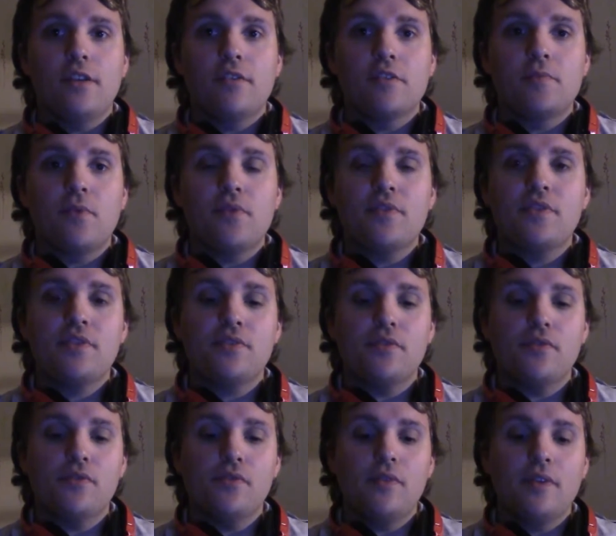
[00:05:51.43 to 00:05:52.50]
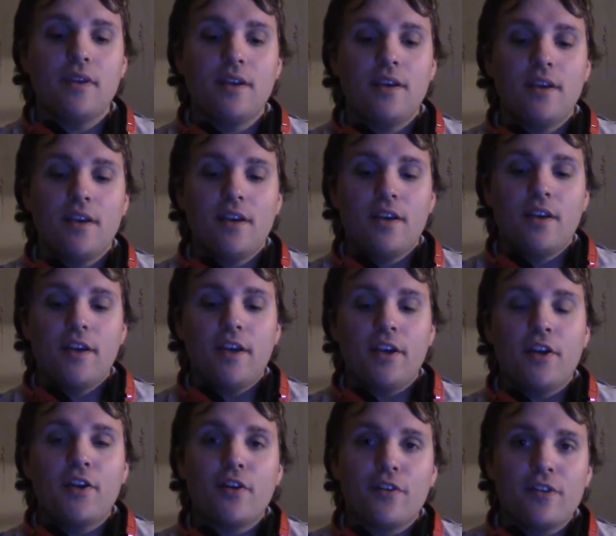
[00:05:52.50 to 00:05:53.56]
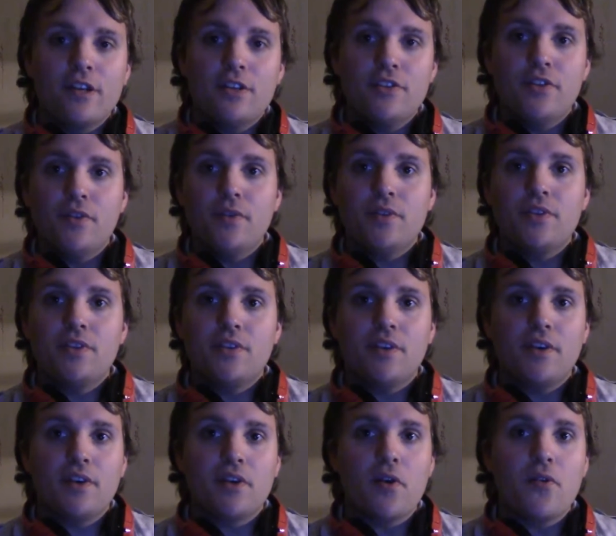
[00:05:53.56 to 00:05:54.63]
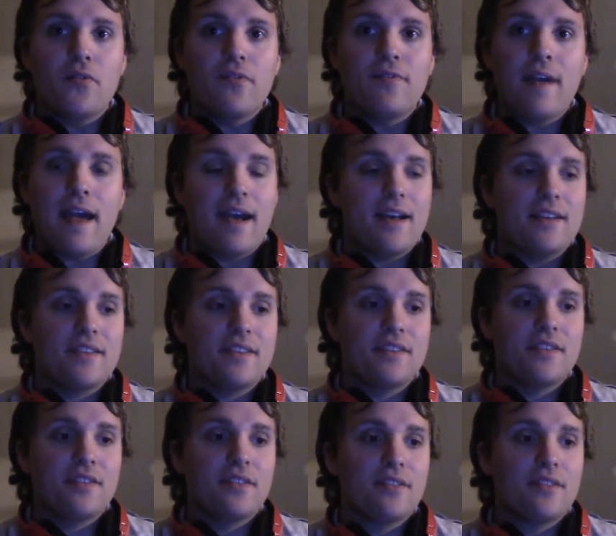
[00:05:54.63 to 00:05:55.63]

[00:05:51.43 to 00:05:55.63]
They're supposed to encourage you to go fast.